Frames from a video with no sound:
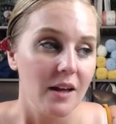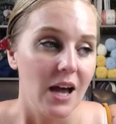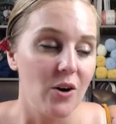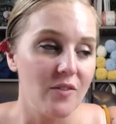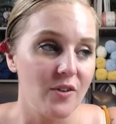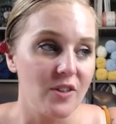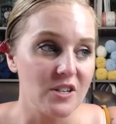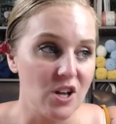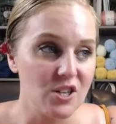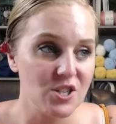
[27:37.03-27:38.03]
However,
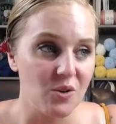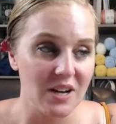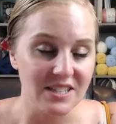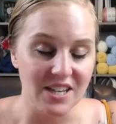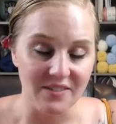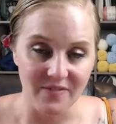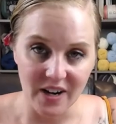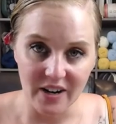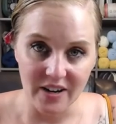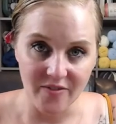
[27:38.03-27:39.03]
there's also a, a
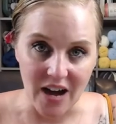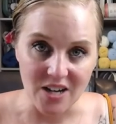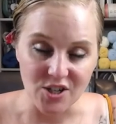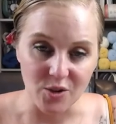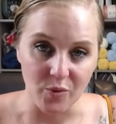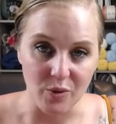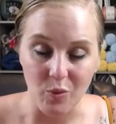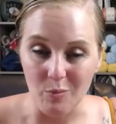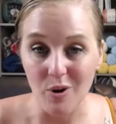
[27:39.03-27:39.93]
varying factor with what